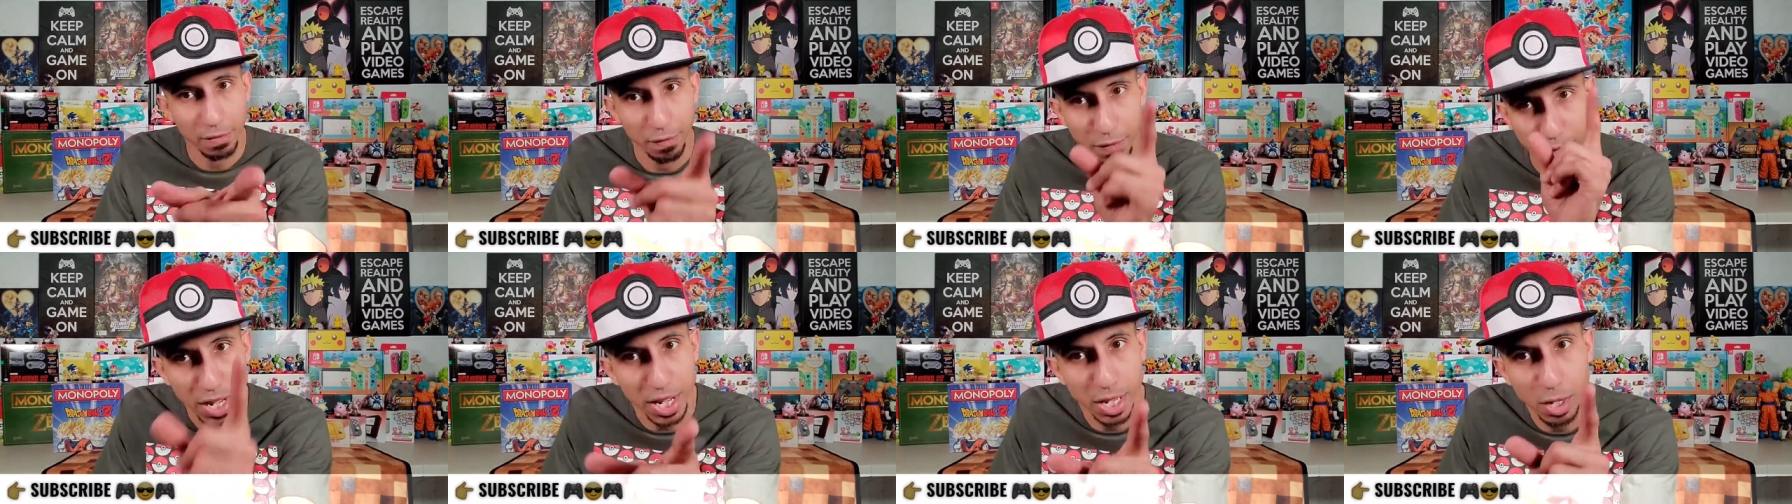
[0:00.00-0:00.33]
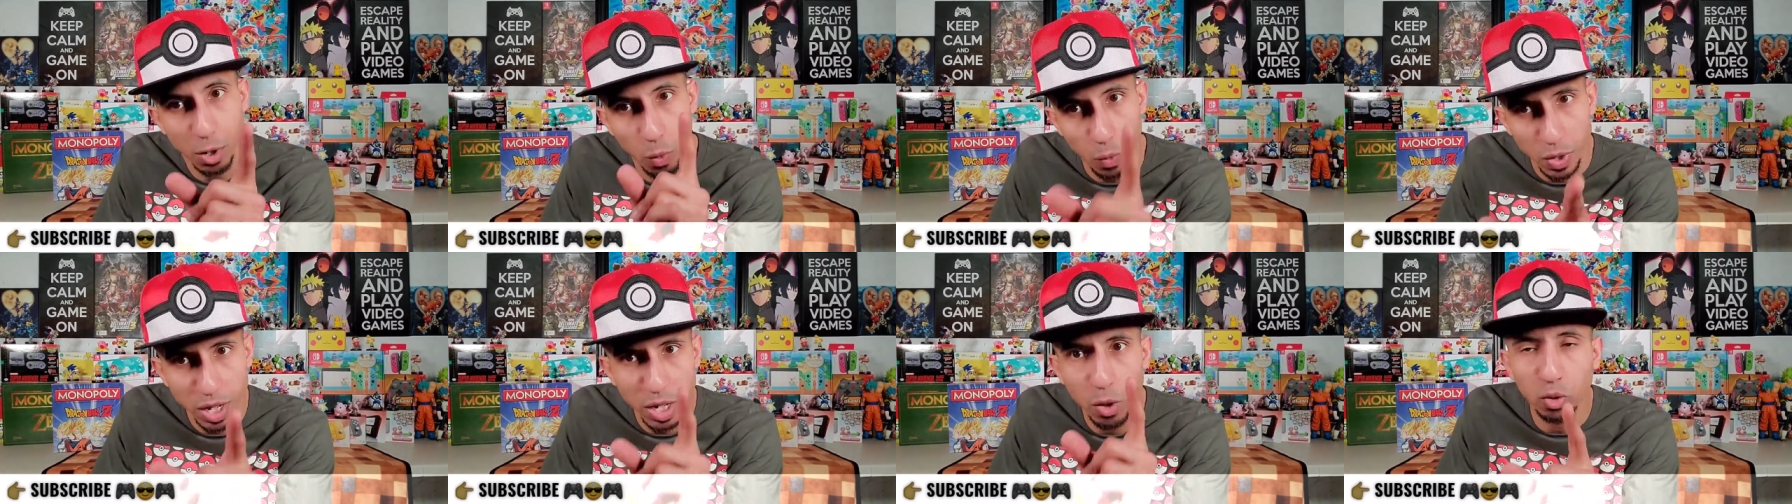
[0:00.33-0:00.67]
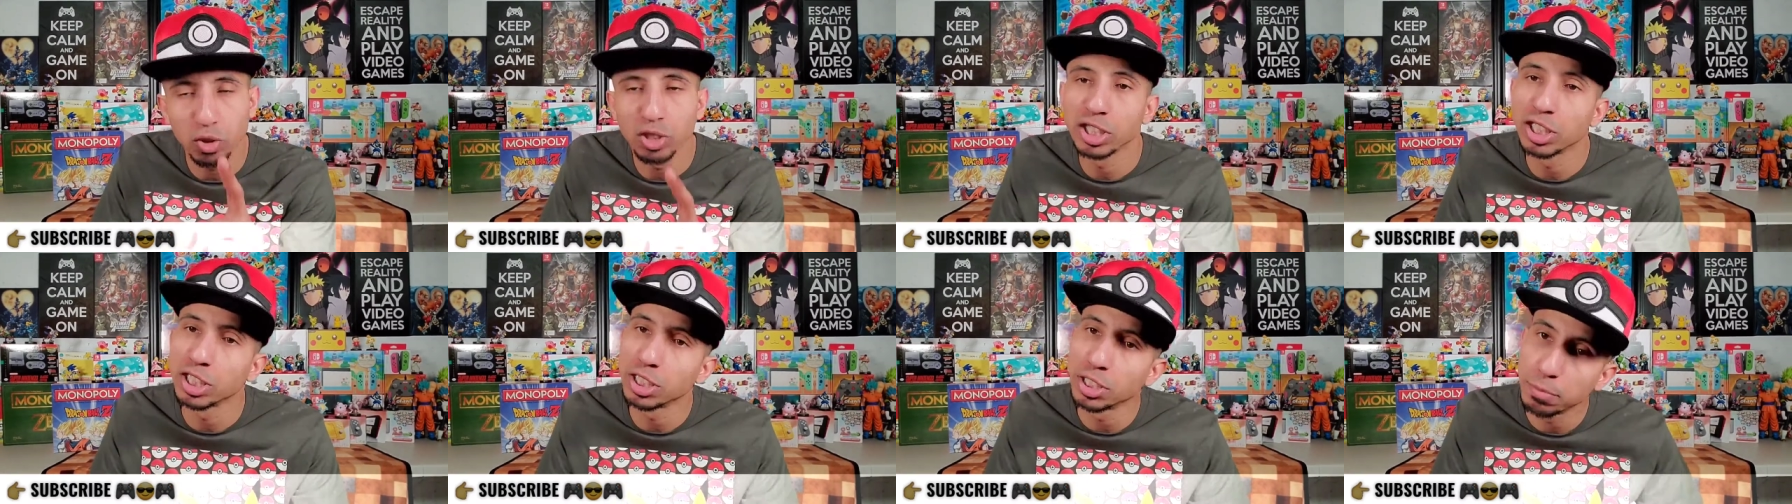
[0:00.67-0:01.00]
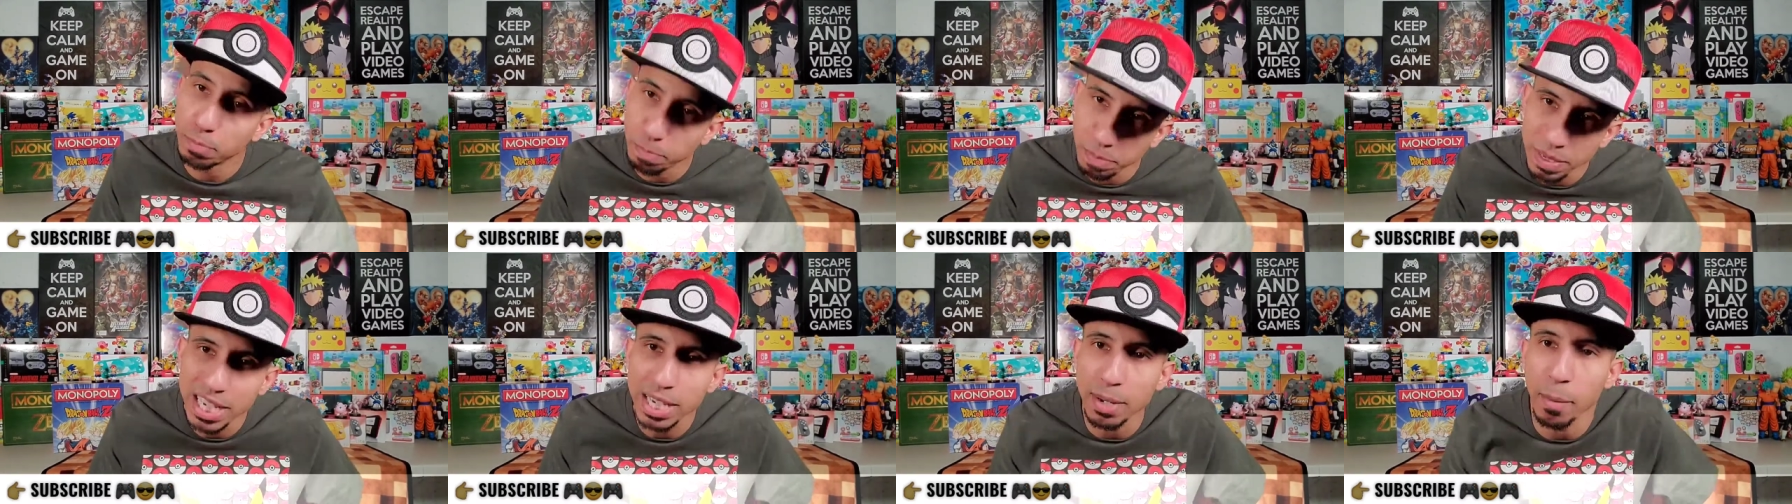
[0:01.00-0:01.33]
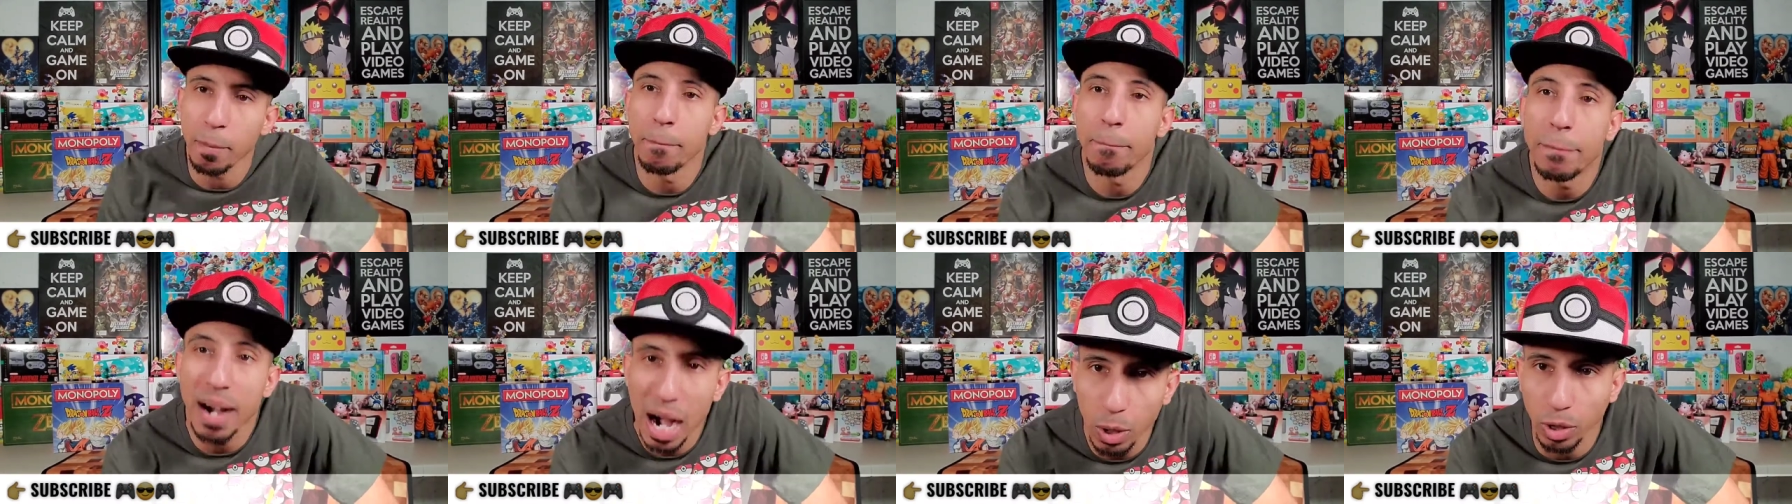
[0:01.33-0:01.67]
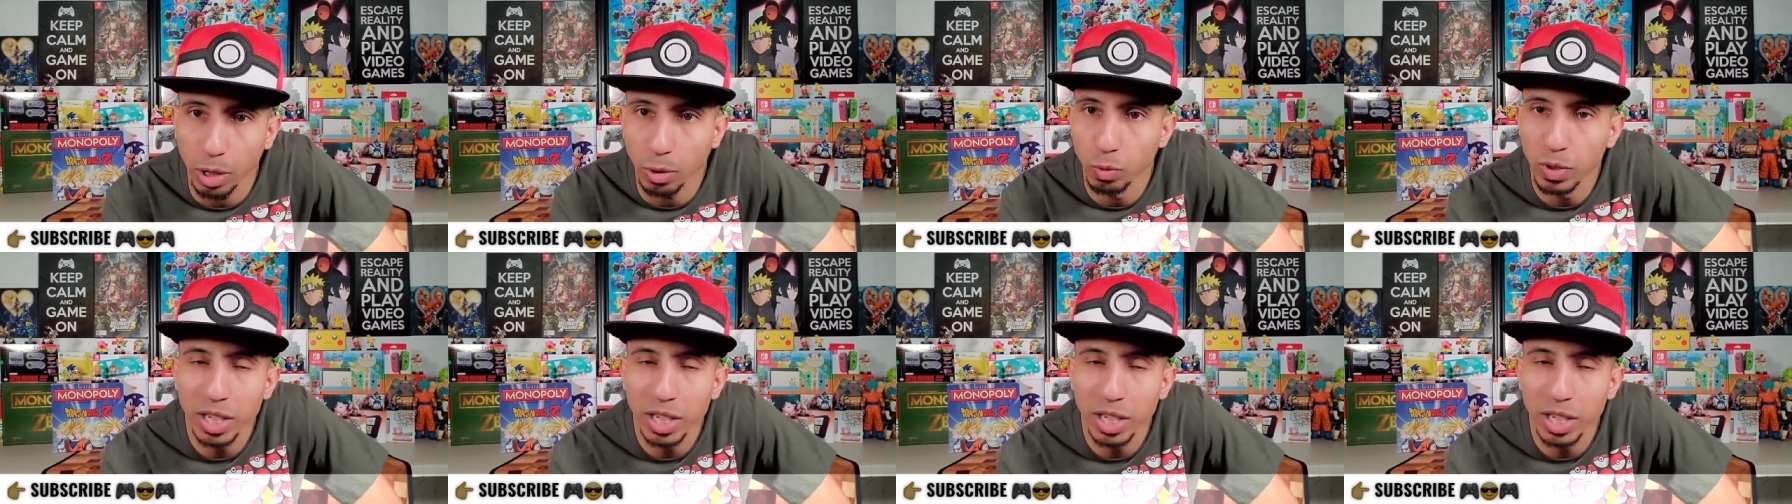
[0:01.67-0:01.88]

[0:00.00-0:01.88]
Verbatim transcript: video, we gonna speak about it.